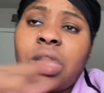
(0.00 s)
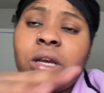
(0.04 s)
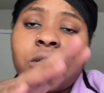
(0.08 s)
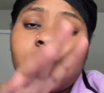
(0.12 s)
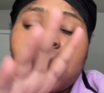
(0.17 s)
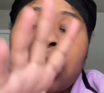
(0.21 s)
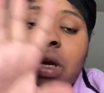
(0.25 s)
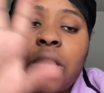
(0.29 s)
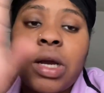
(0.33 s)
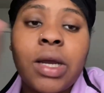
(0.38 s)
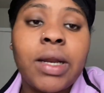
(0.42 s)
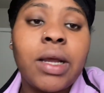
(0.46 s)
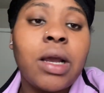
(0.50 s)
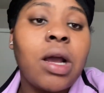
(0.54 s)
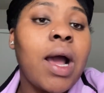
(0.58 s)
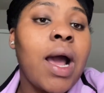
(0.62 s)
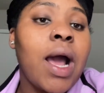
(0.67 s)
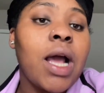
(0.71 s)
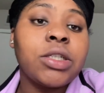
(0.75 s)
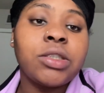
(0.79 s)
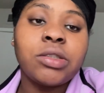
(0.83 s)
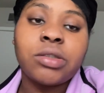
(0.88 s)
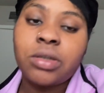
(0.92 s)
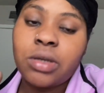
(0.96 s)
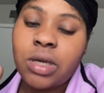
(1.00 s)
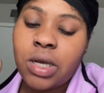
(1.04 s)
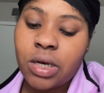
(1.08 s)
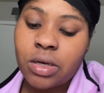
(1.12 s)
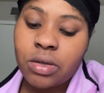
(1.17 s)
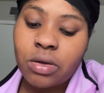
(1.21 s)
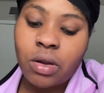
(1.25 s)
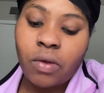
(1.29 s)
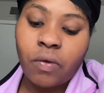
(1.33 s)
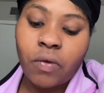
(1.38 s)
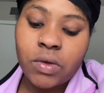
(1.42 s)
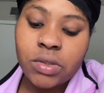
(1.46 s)
I'll show y'all how I'll show y'all how the
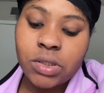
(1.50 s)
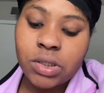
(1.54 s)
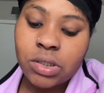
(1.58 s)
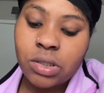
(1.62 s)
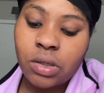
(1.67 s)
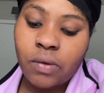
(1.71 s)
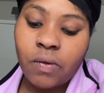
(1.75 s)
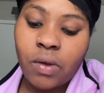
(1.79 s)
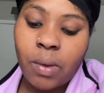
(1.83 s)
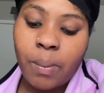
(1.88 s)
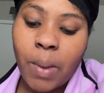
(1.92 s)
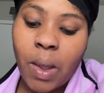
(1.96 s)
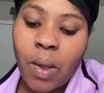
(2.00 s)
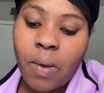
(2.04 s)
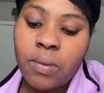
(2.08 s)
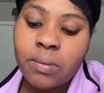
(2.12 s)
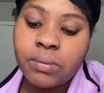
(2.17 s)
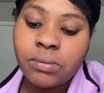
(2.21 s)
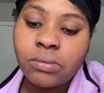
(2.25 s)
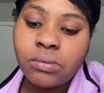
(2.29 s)
crawfish and stuff come out.